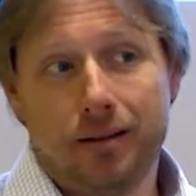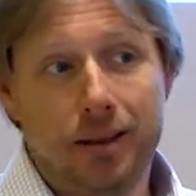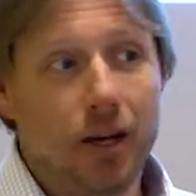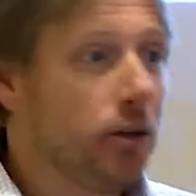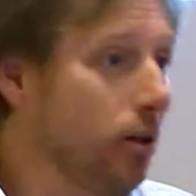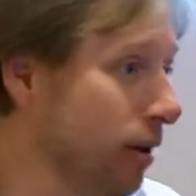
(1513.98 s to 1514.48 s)

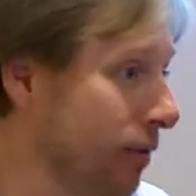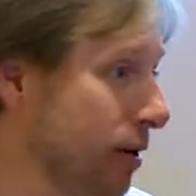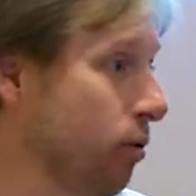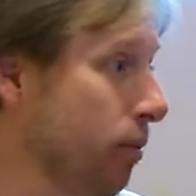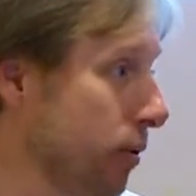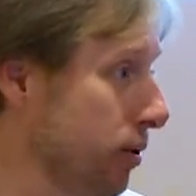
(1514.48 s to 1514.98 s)
there's only a
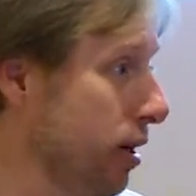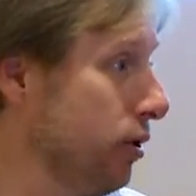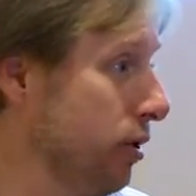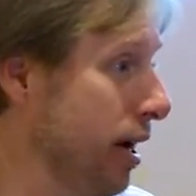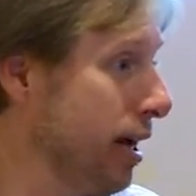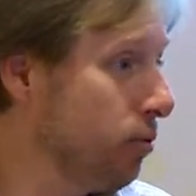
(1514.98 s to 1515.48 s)
51%
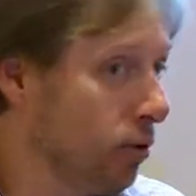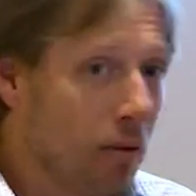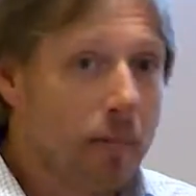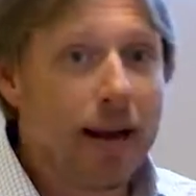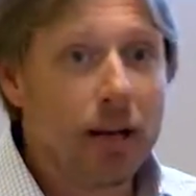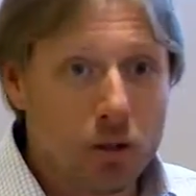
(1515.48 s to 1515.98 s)
chance we're
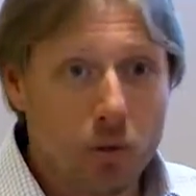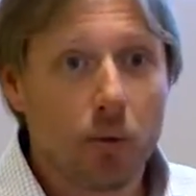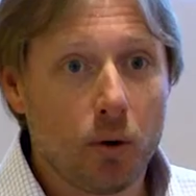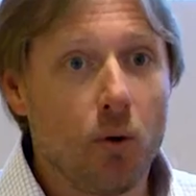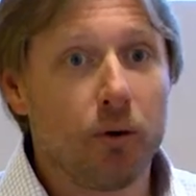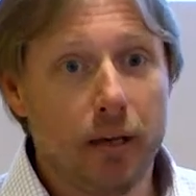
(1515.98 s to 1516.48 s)
going to make it to where
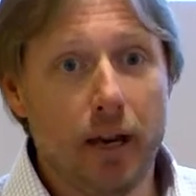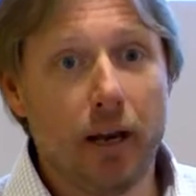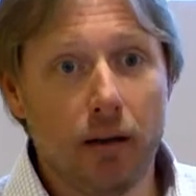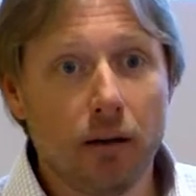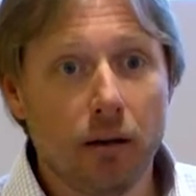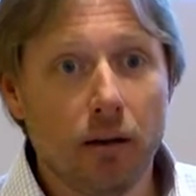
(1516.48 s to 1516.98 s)
we're going today.
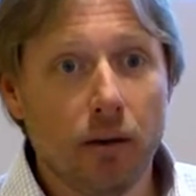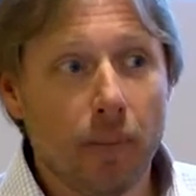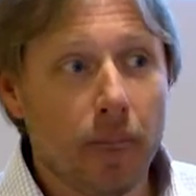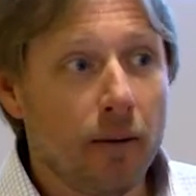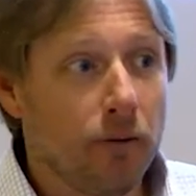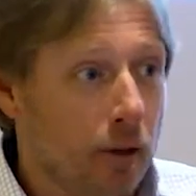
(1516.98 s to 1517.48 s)

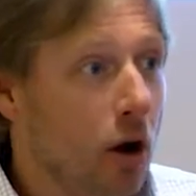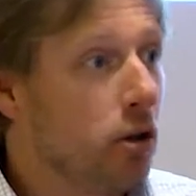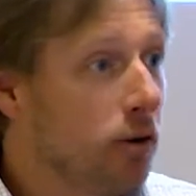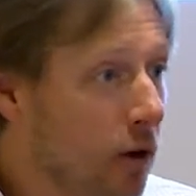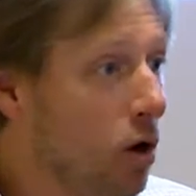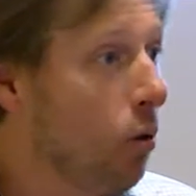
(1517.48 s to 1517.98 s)
For
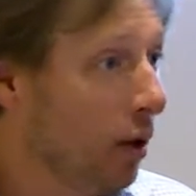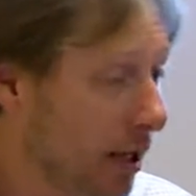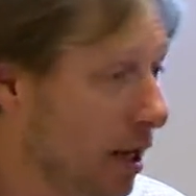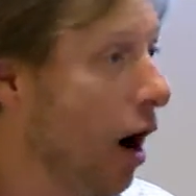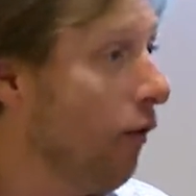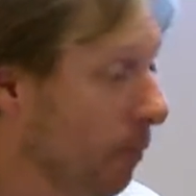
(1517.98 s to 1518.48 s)
those of you who want to
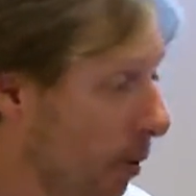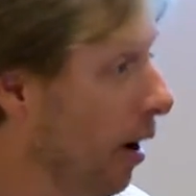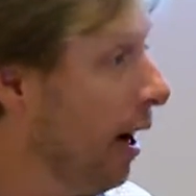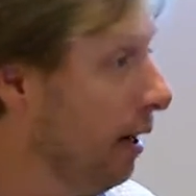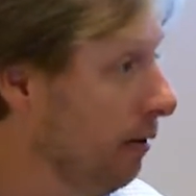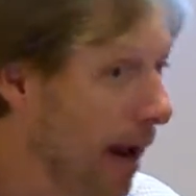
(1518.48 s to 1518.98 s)
get off the
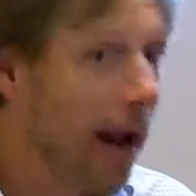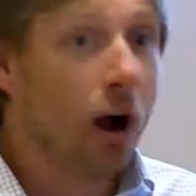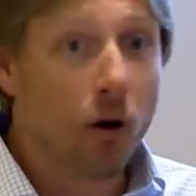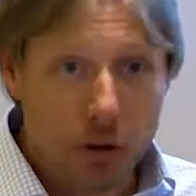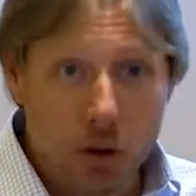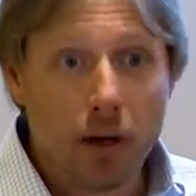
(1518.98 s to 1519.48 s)
plane
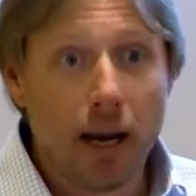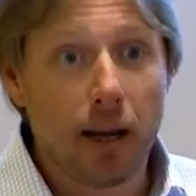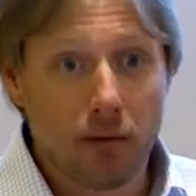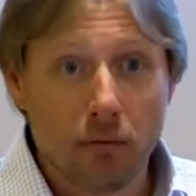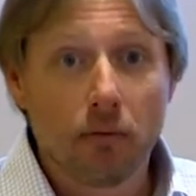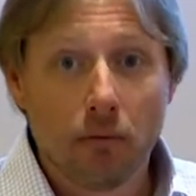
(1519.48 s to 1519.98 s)
now, you
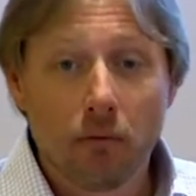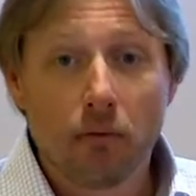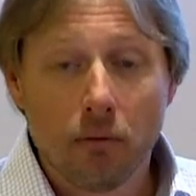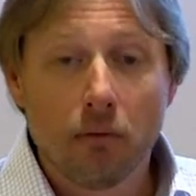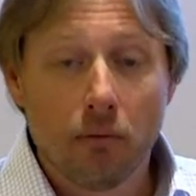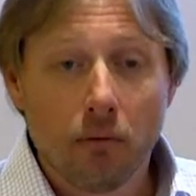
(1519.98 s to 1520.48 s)
can.
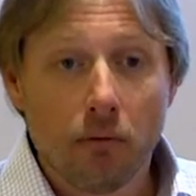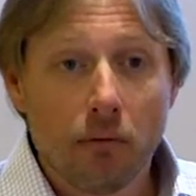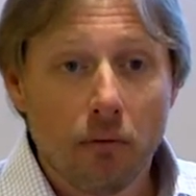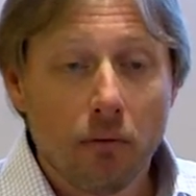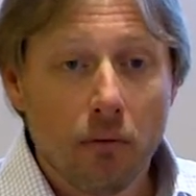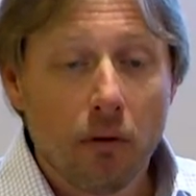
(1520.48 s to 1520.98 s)

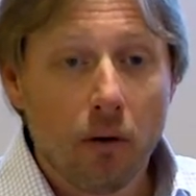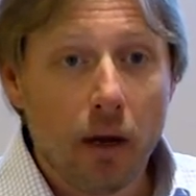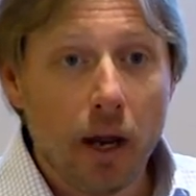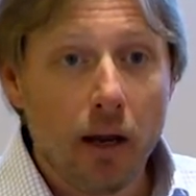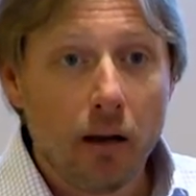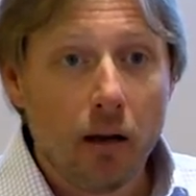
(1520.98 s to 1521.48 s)

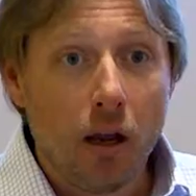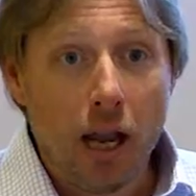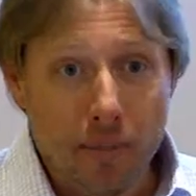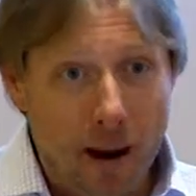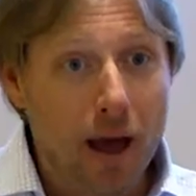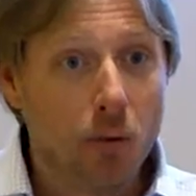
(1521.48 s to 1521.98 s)
Okay?
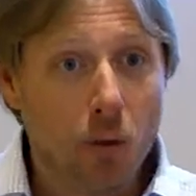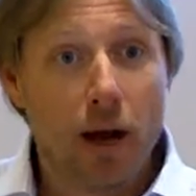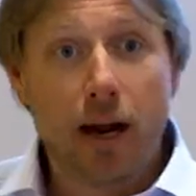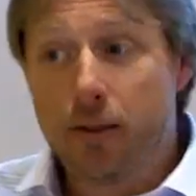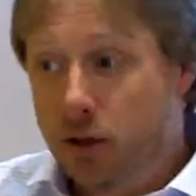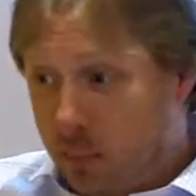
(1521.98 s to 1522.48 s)
And by the
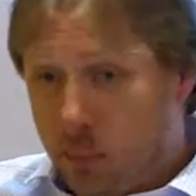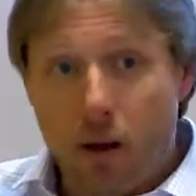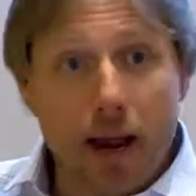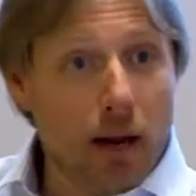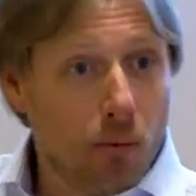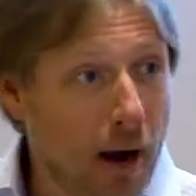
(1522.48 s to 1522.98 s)
way, there's a
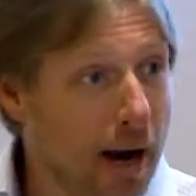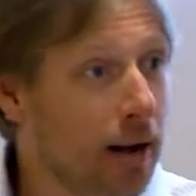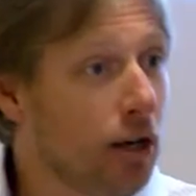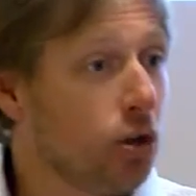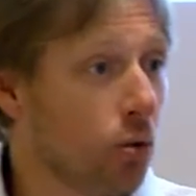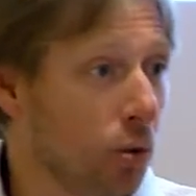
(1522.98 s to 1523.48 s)
plane right
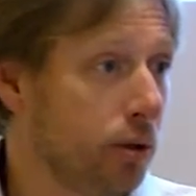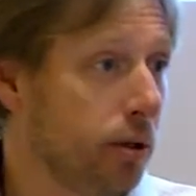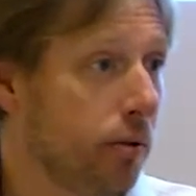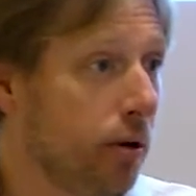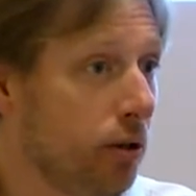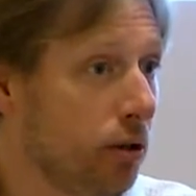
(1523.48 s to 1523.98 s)
next door
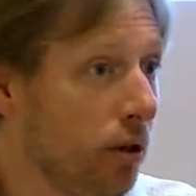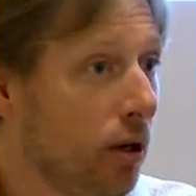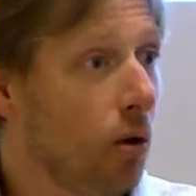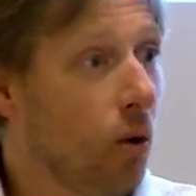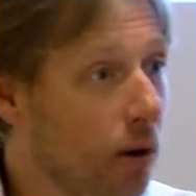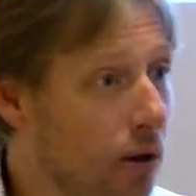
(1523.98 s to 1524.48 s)
to us
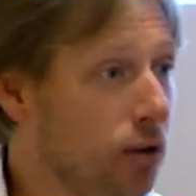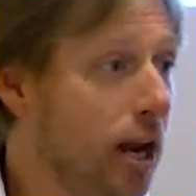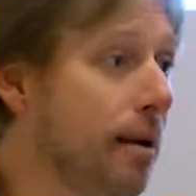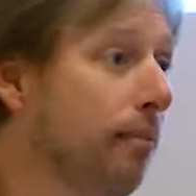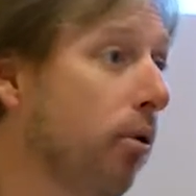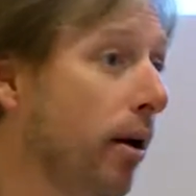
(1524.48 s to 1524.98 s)
going to the
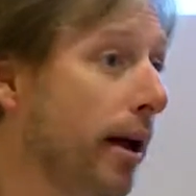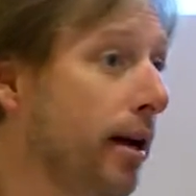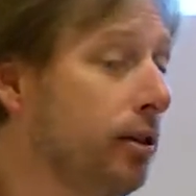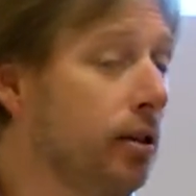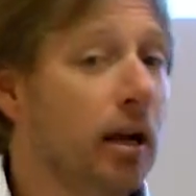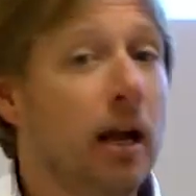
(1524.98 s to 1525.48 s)
same
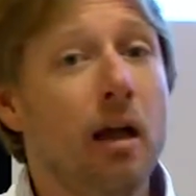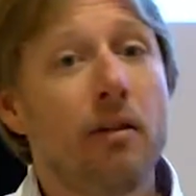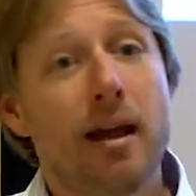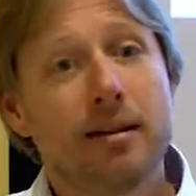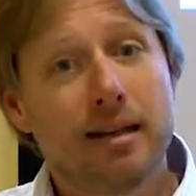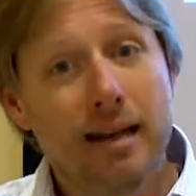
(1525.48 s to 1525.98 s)
place
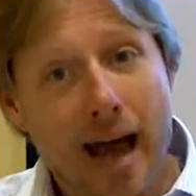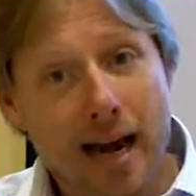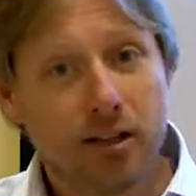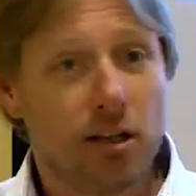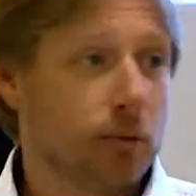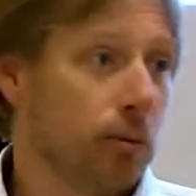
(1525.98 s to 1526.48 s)
that has a
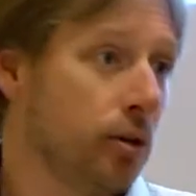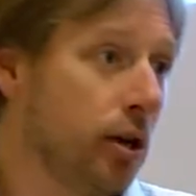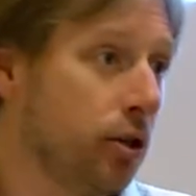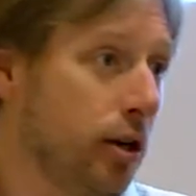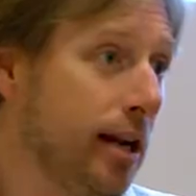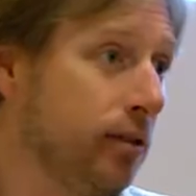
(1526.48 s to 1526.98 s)

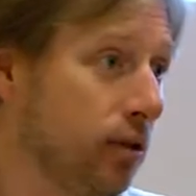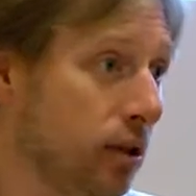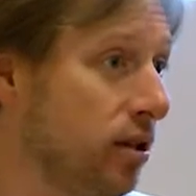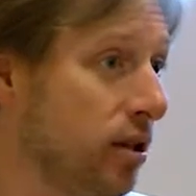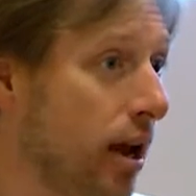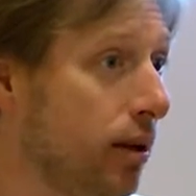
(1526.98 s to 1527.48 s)
96% chance of
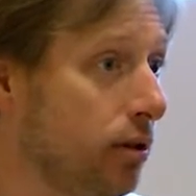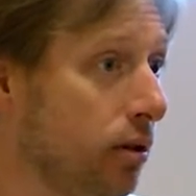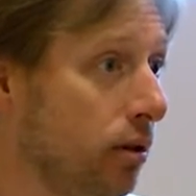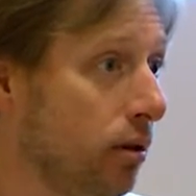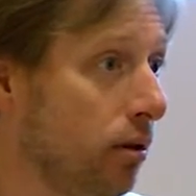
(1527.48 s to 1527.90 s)
success.